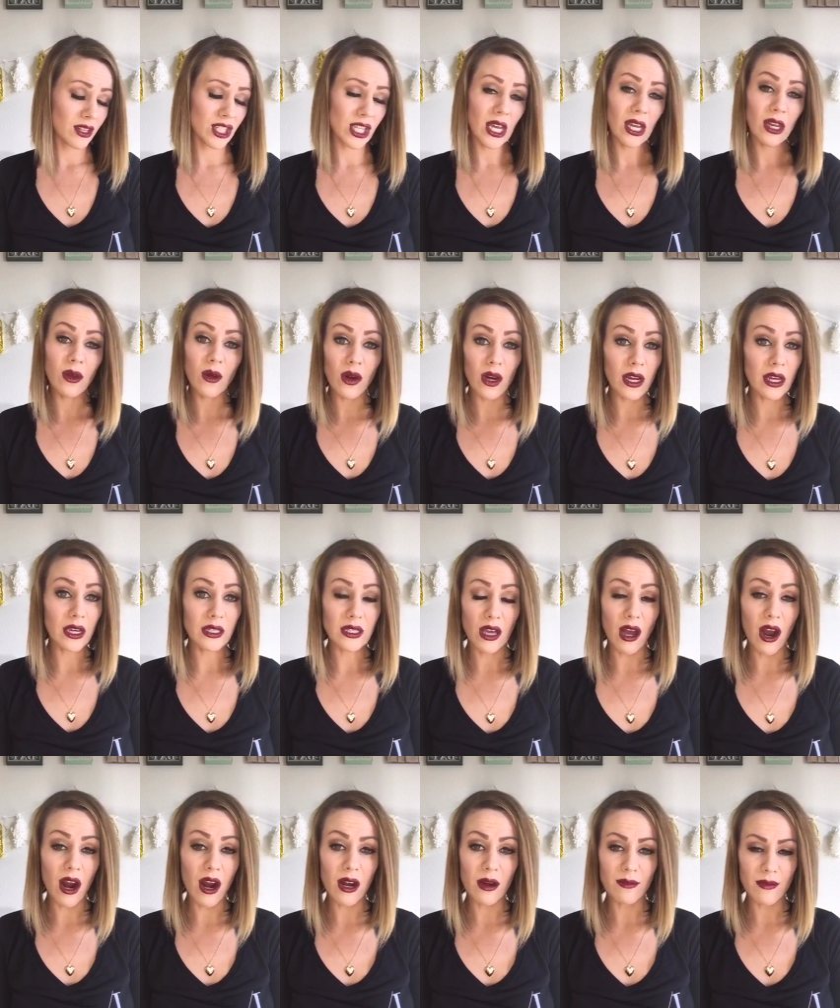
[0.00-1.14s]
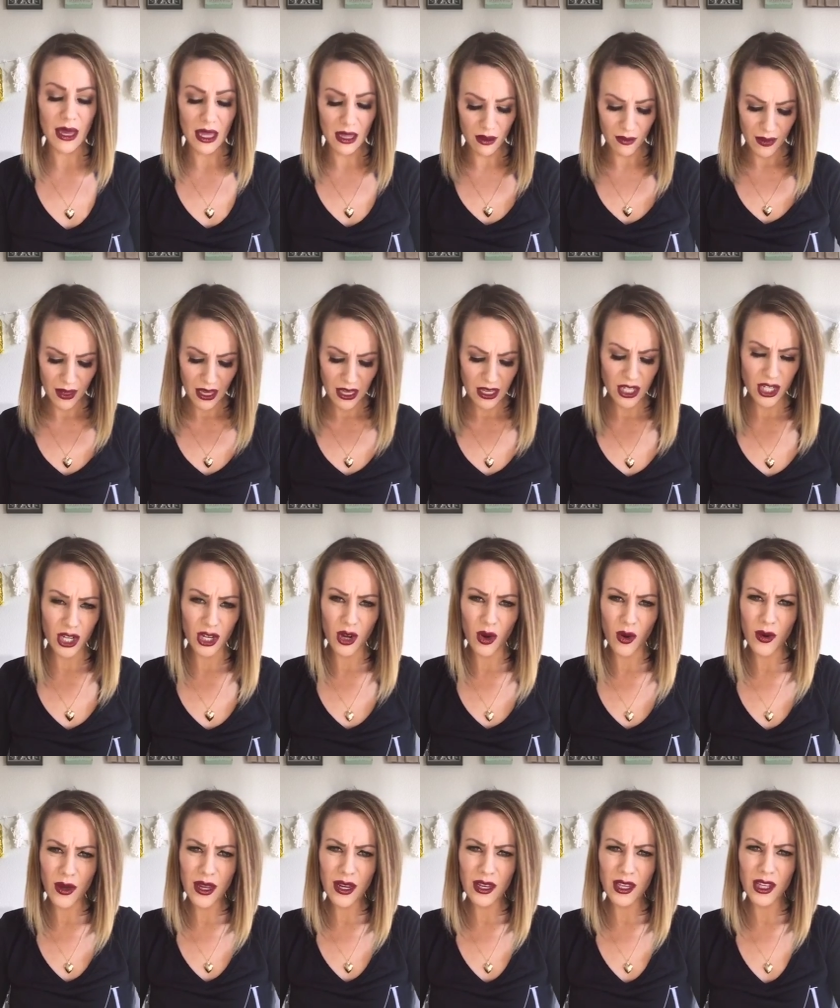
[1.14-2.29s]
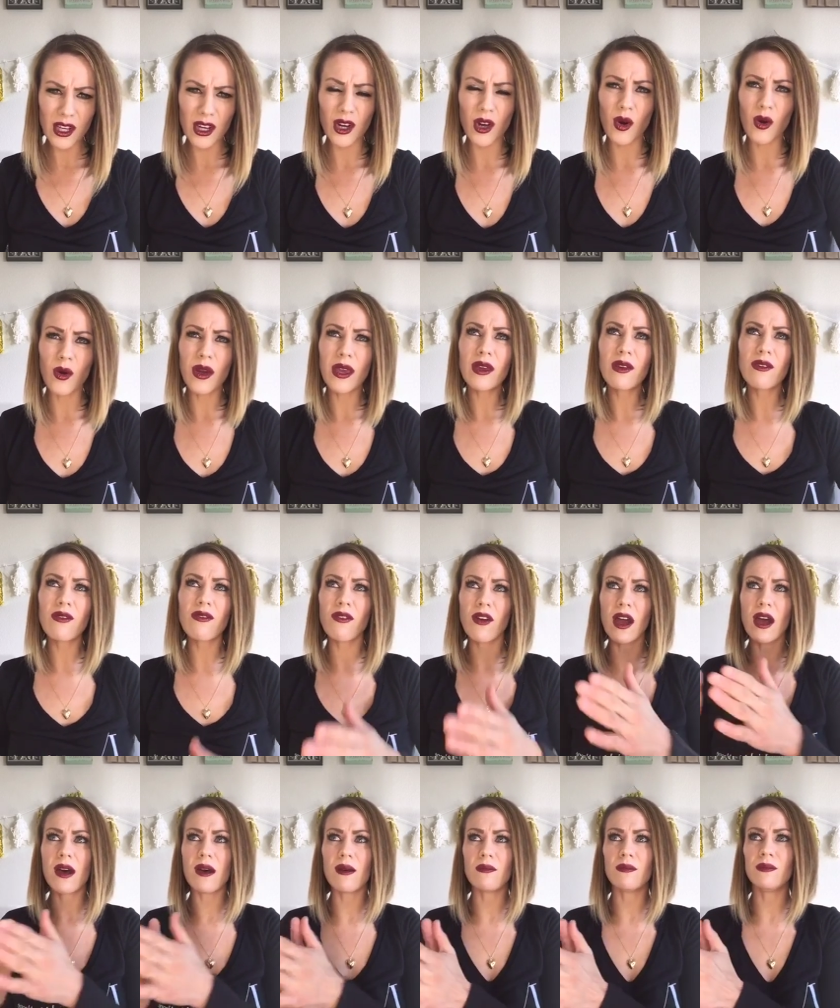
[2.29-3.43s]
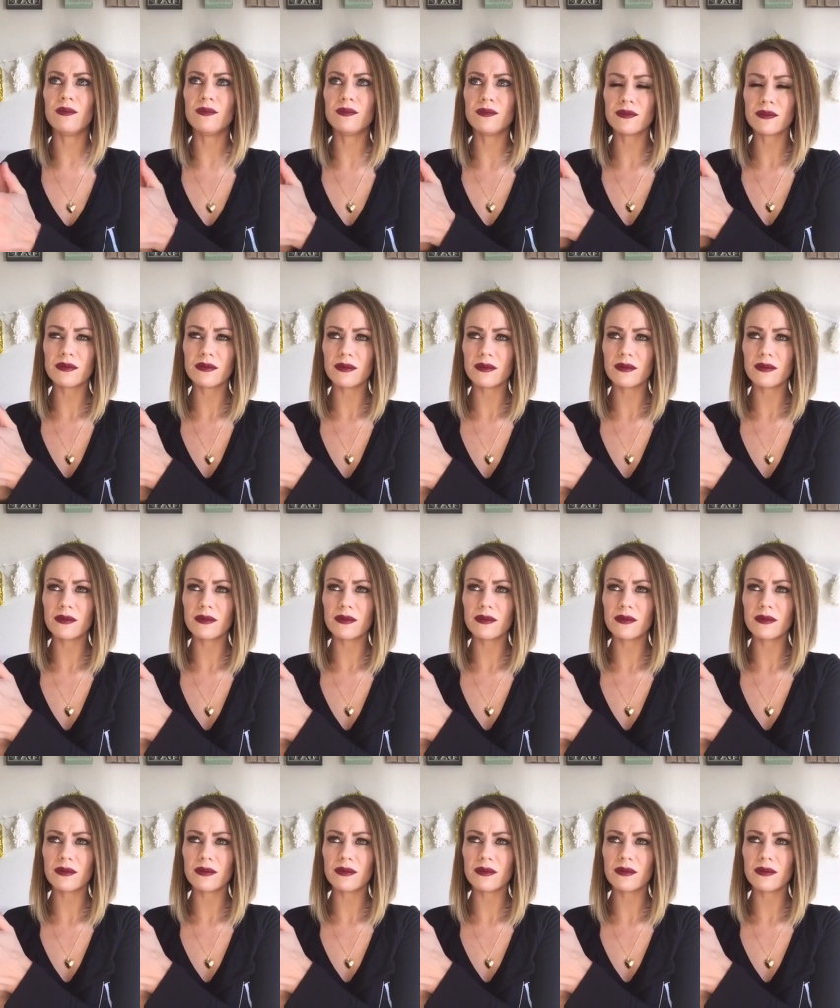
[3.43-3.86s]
January is a hard month because you're going you're going from